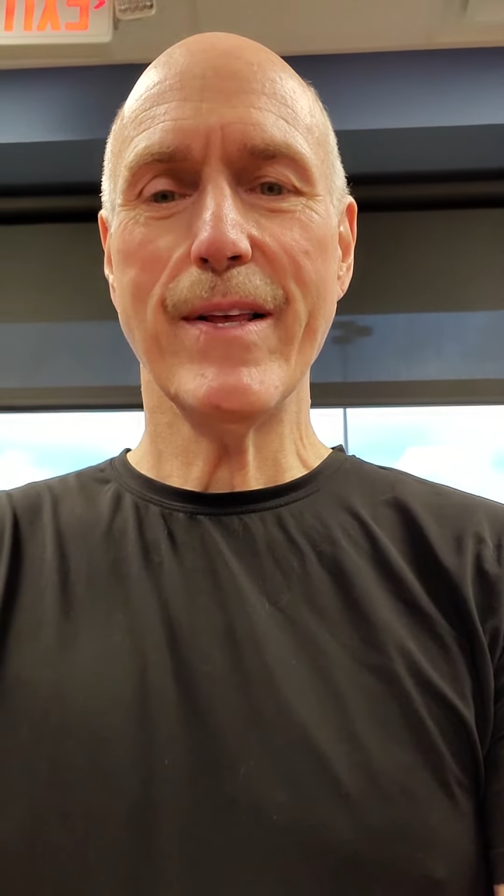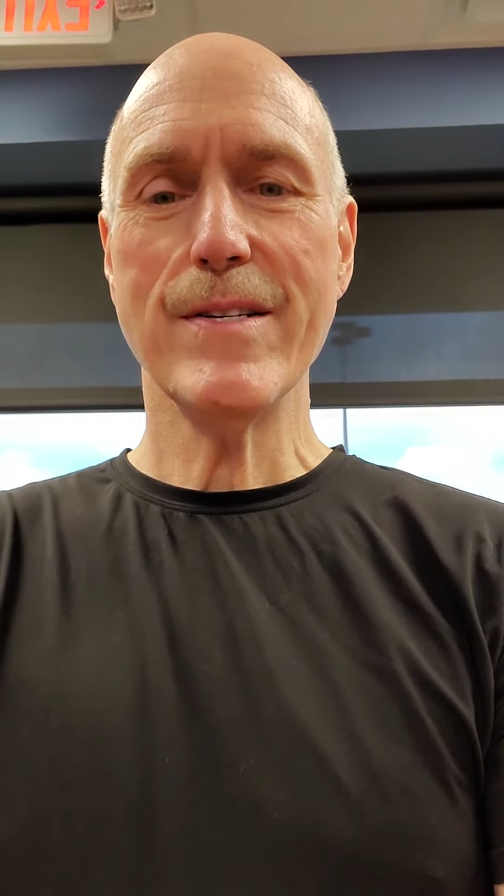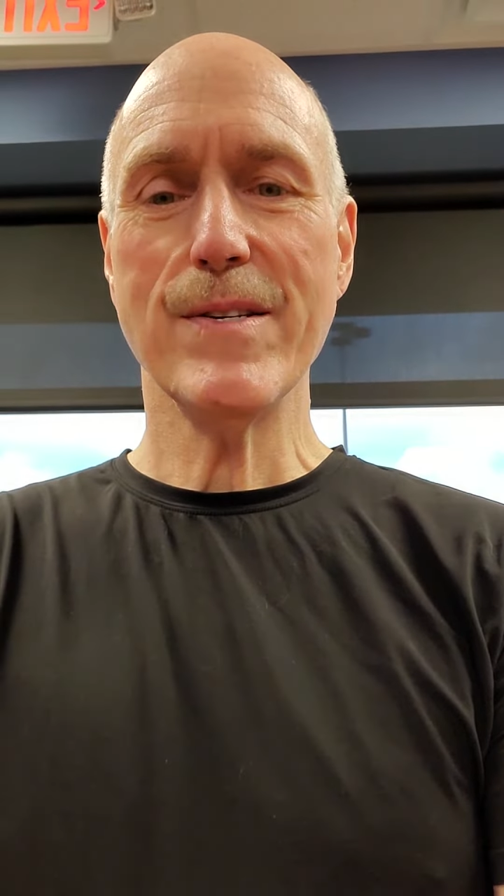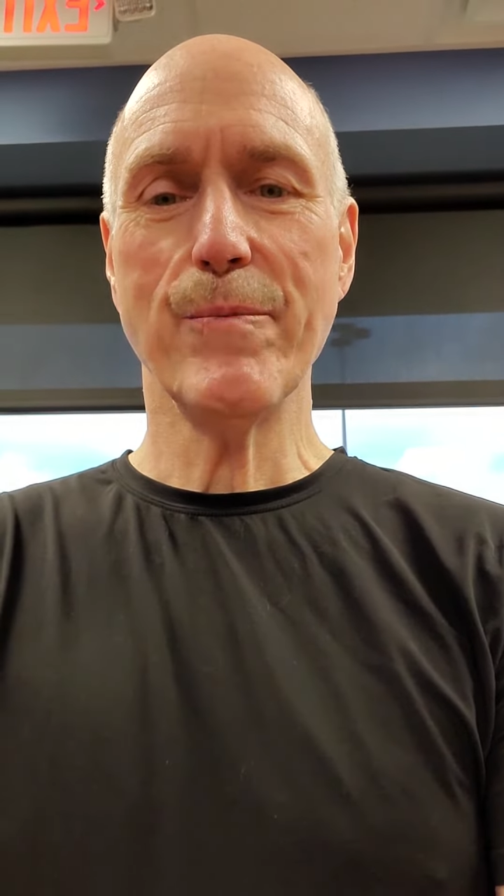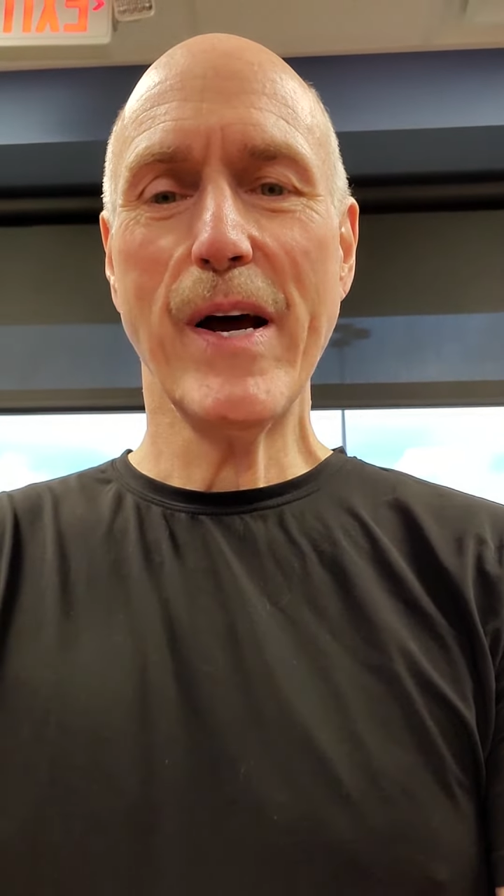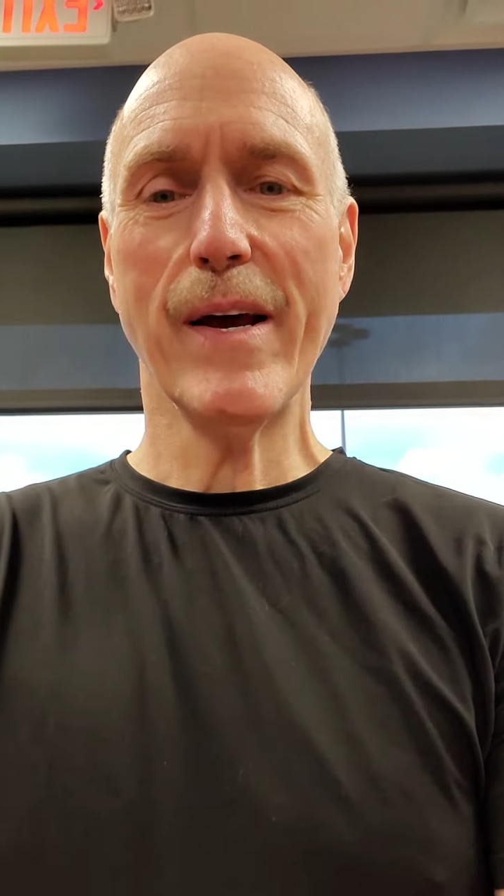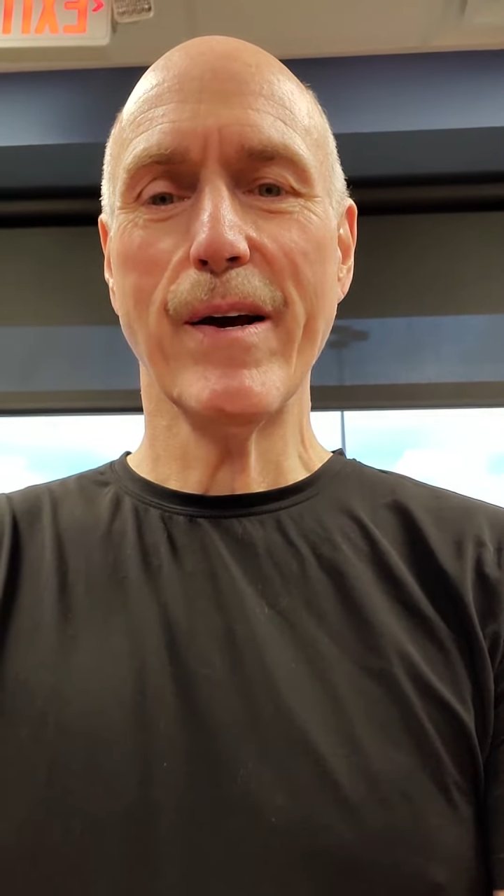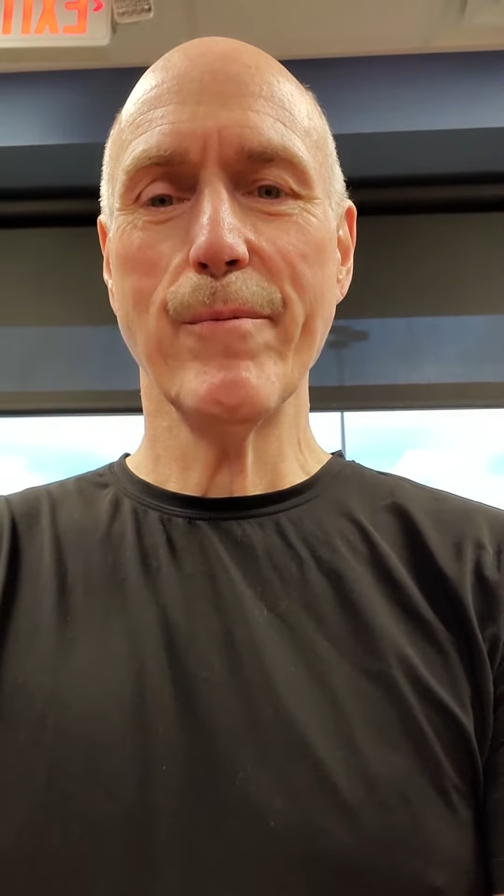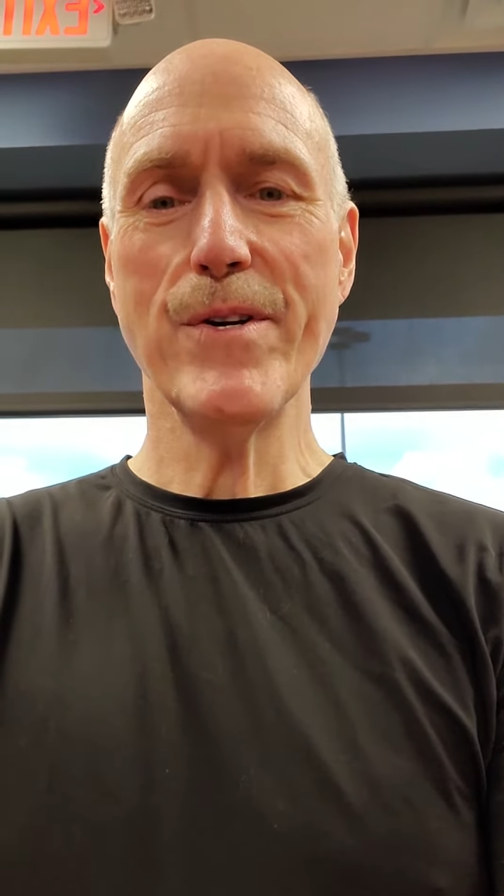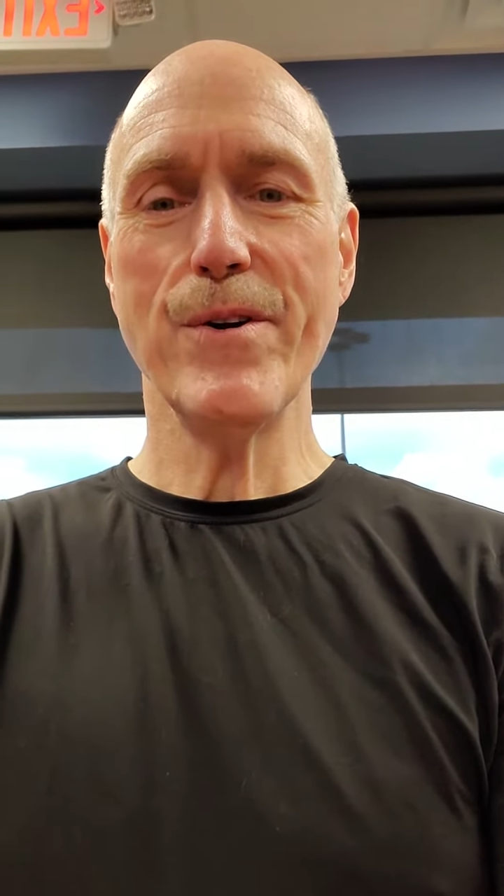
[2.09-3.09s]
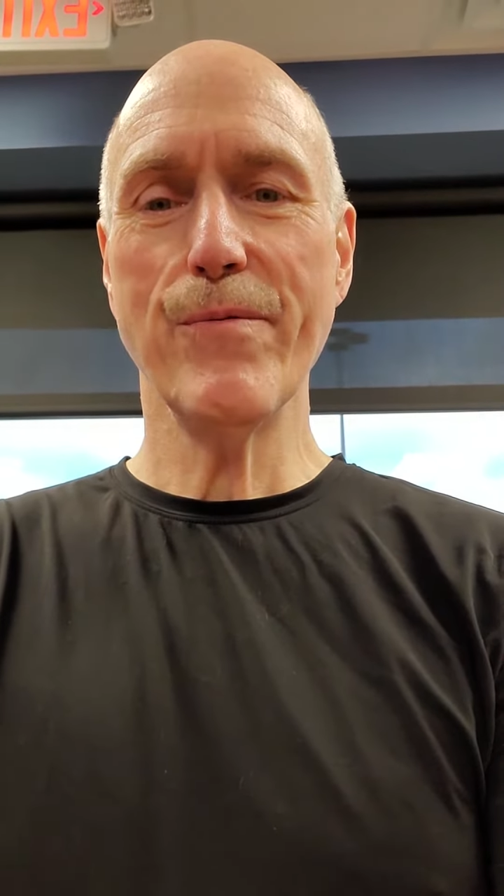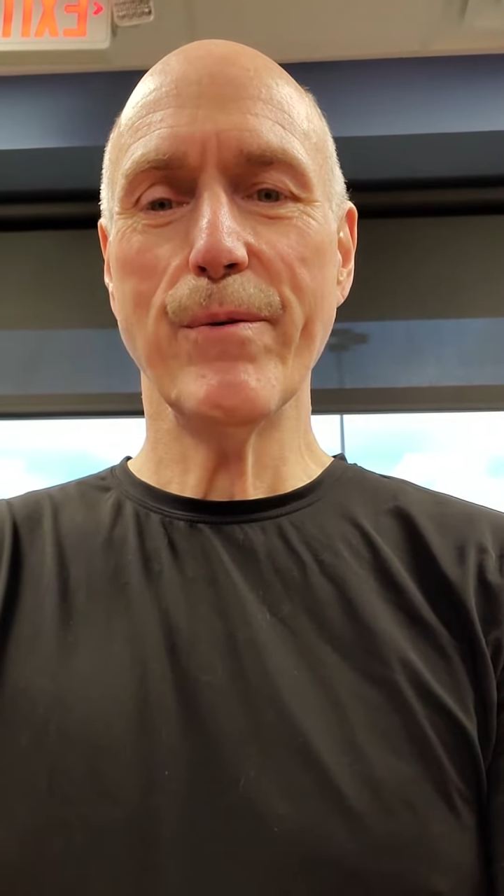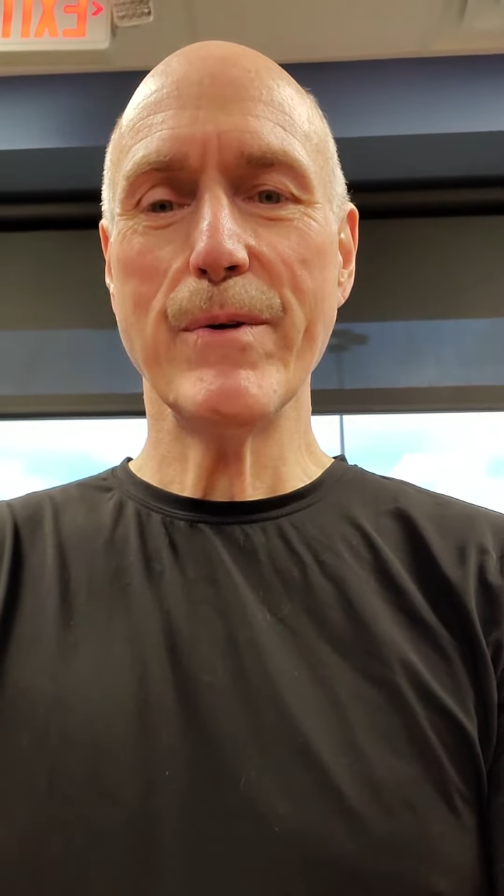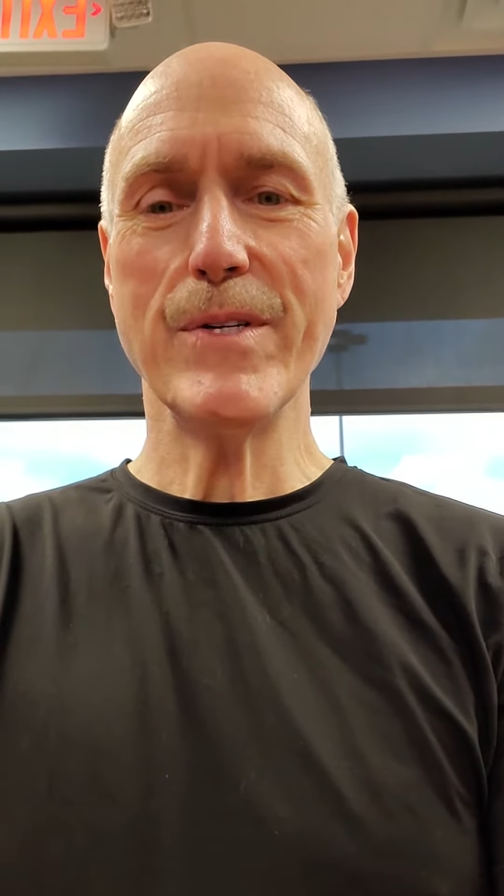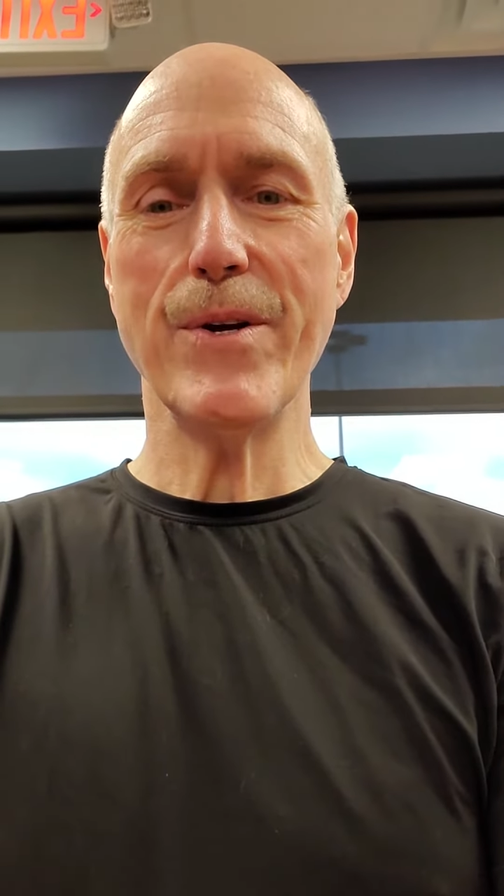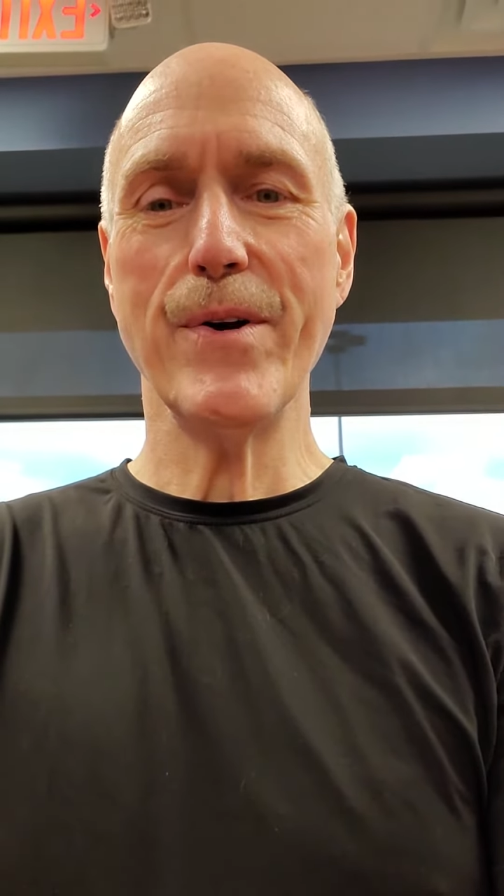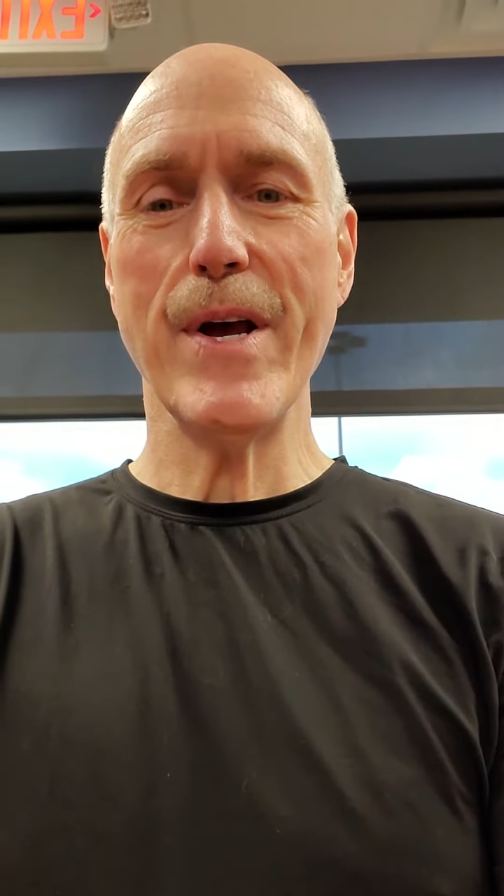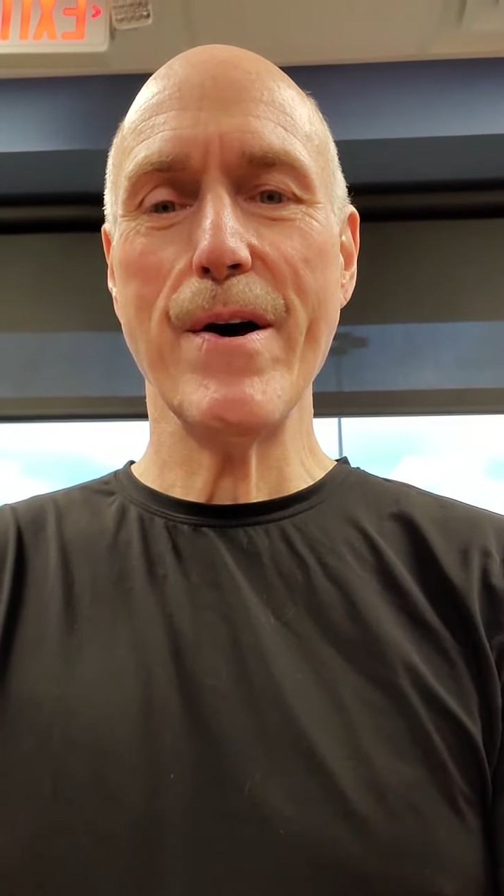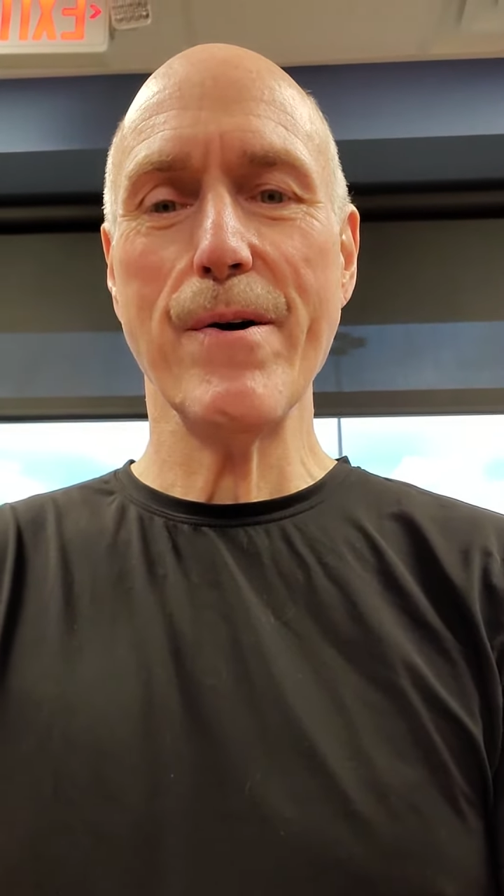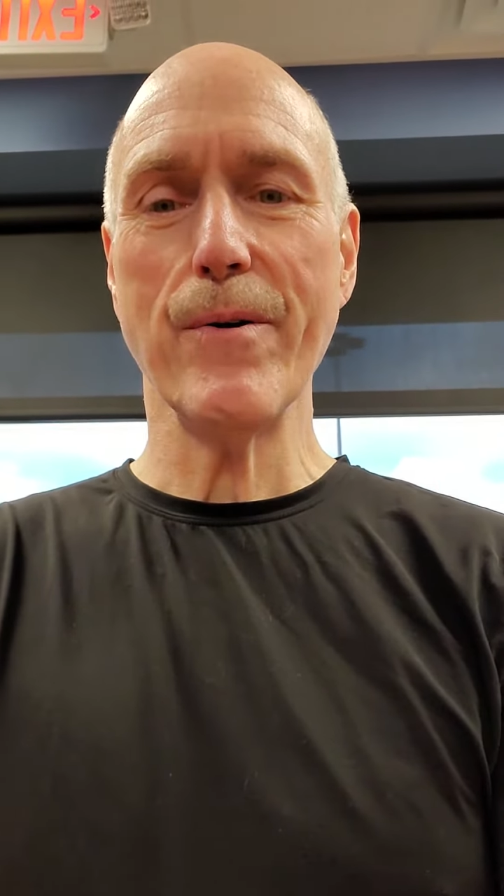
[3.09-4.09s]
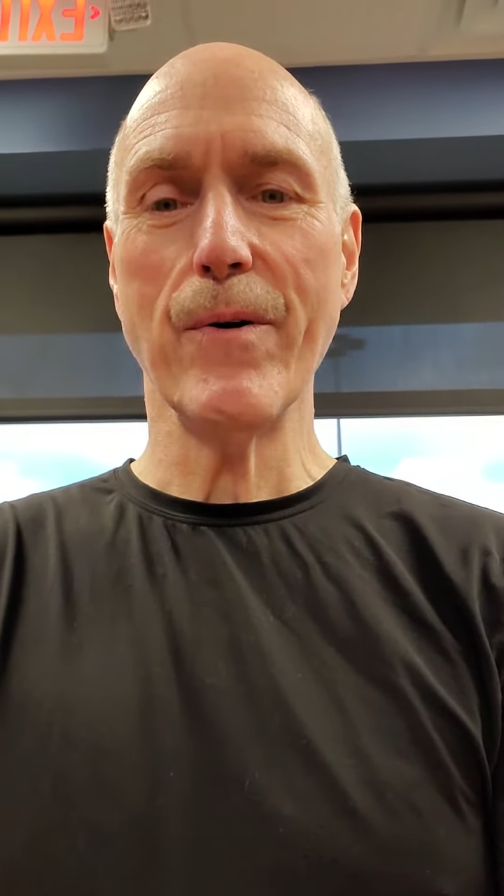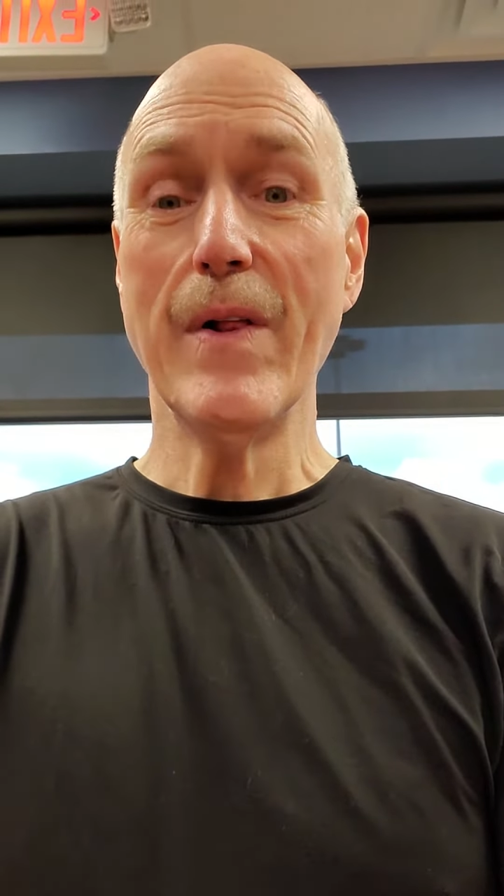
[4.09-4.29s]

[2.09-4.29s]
This is Mike coming to you from the studio.